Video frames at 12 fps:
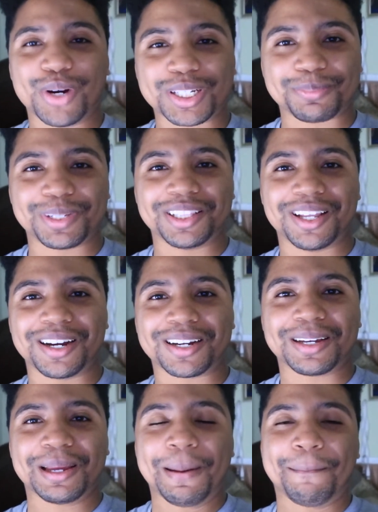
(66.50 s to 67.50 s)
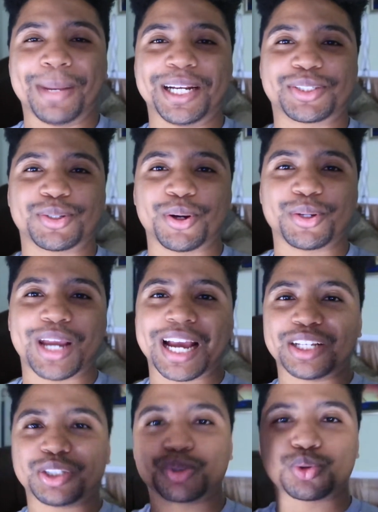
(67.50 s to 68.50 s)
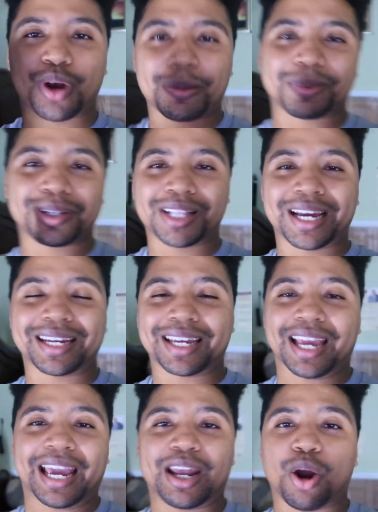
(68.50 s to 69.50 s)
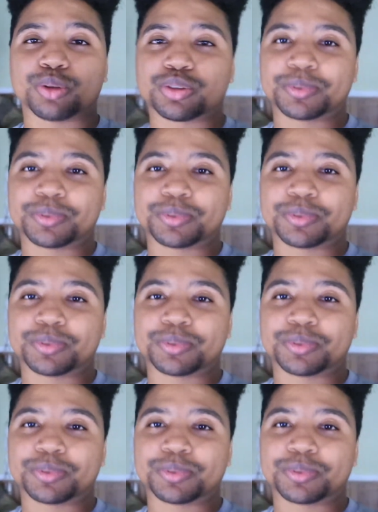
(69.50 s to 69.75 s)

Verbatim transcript: wish me luck make sure you guys drop that like and also